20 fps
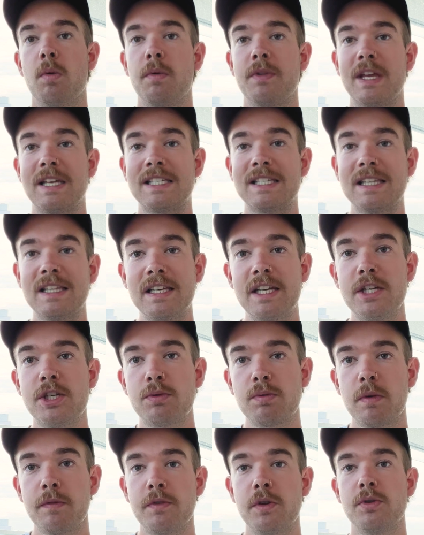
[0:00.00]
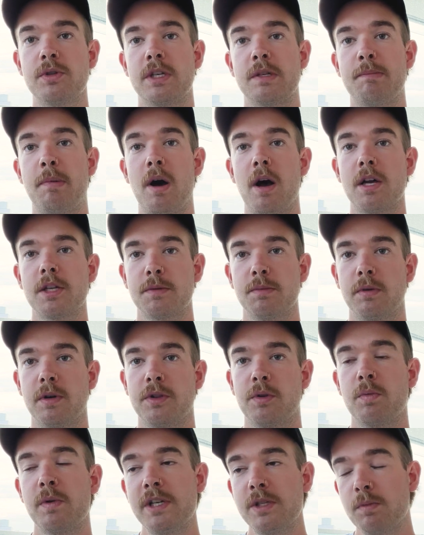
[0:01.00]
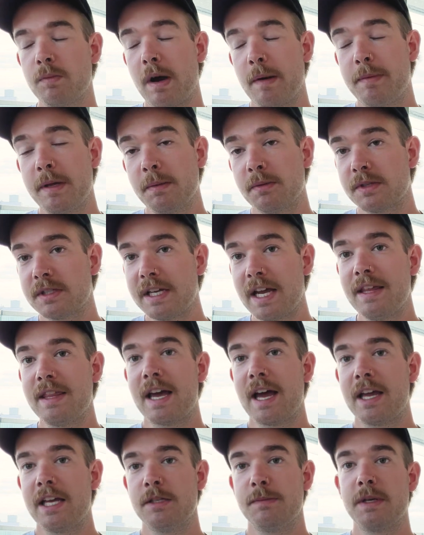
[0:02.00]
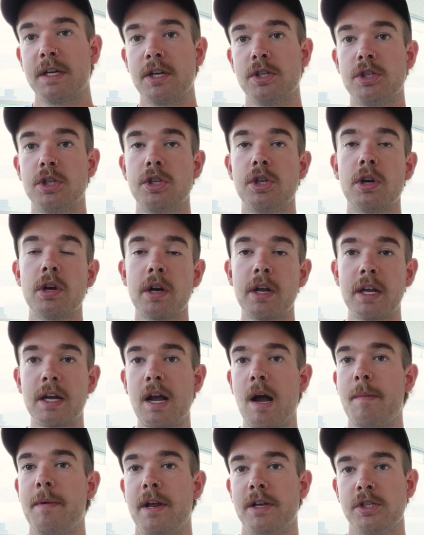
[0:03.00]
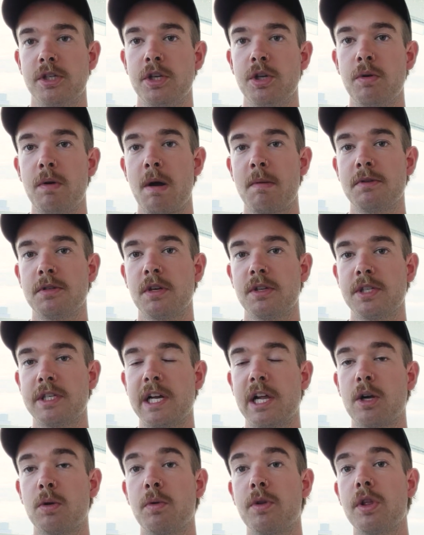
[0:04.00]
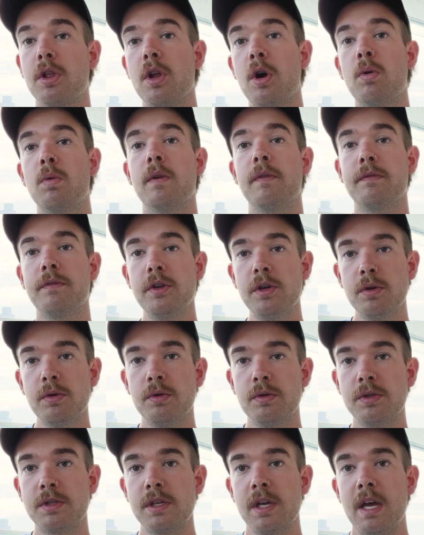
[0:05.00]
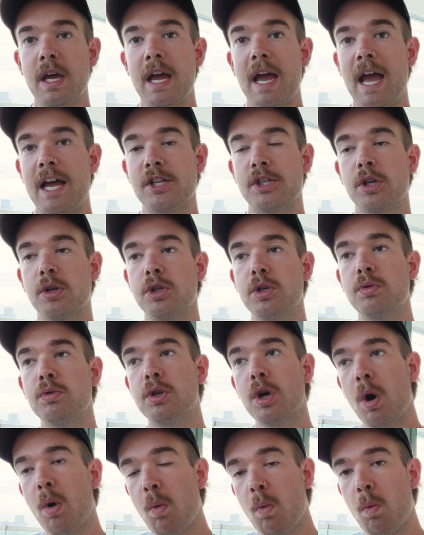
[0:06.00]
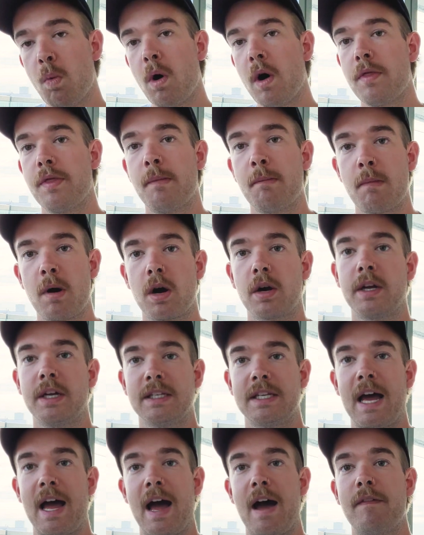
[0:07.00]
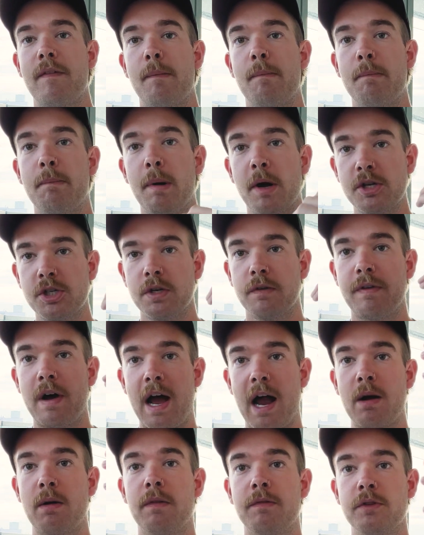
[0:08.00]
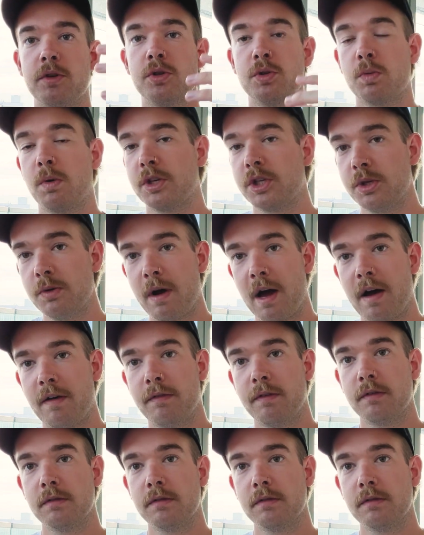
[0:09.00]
with as least reviews as possible. And the reason why people say that is because you're gonna come in as a new Amazon seller with low reviews, and so you don't want the market to have a bunch of high reviews while you have